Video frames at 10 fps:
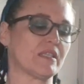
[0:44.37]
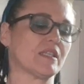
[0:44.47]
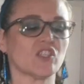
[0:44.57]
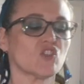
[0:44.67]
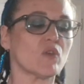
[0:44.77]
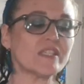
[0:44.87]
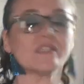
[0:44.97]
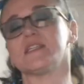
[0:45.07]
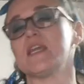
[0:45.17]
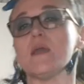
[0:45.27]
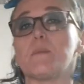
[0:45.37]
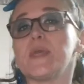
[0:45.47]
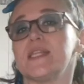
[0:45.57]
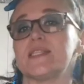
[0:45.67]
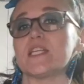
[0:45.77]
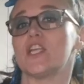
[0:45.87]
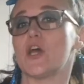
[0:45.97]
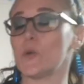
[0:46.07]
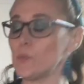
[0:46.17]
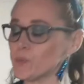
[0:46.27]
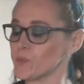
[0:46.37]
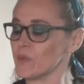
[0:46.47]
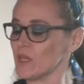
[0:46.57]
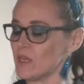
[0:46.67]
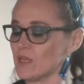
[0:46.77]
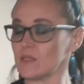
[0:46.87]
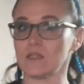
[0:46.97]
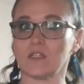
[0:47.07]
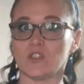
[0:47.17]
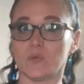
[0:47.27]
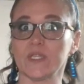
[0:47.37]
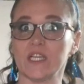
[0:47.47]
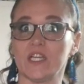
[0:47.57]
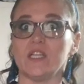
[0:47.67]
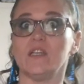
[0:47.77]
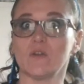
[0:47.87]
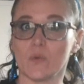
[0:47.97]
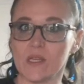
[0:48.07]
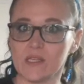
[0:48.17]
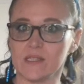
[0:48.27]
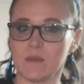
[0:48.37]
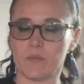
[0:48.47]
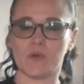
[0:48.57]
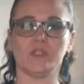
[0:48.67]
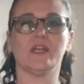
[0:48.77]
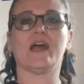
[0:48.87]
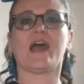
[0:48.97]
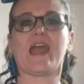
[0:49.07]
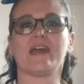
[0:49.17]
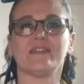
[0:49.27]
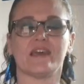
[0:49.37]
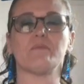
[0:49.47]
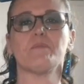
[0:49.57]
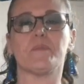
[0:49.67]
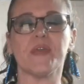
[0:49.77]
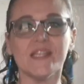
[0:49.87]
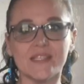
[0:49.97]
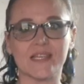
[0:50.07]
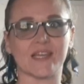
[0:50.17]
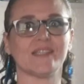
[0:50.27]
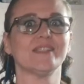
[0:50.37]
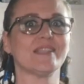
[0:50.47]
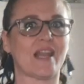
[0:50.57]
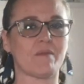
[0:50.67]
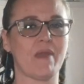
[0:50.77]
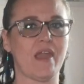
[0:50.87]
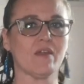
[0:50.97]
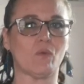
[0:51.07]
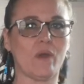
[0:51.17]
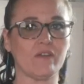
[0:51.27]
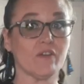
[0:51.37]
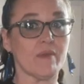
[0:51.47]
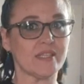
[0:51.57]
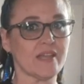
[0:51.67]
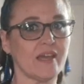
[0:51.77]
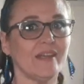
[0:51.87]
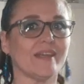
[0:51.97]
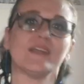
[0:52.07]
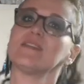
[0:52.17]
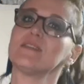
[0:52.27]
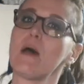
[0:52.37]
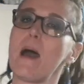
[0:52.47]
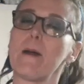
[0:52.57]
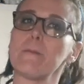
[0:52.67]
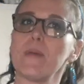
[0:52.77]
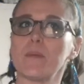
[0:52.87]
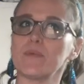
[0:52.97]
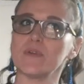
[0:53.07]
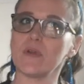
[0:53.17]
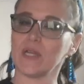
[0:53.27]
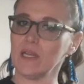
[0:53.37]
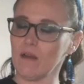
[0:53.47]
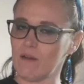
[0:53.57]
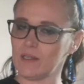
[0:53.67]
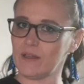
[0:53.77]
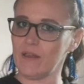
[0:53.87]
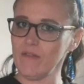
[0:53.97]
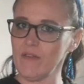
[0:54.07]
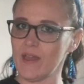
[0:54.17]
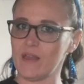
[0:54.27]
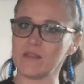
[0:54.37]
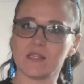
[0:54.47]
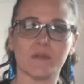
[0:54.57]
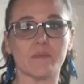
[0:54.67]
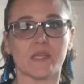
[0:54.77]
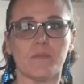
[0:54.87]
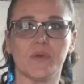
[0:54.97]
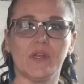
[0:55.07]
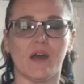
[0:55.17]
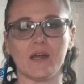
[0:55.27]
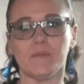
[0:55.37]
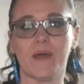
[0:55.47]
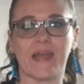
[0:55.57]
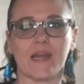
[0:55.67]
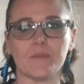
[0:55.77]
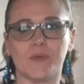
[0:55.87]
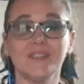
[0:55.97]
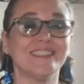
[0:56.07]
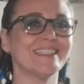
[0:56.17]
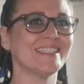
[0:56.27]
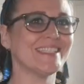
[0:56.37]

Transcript: It says crusty pizza dough. It's really good, really simple. And the pizzas that I make, one for my son is pepperoni and olive, and sometimes I put on pineapple.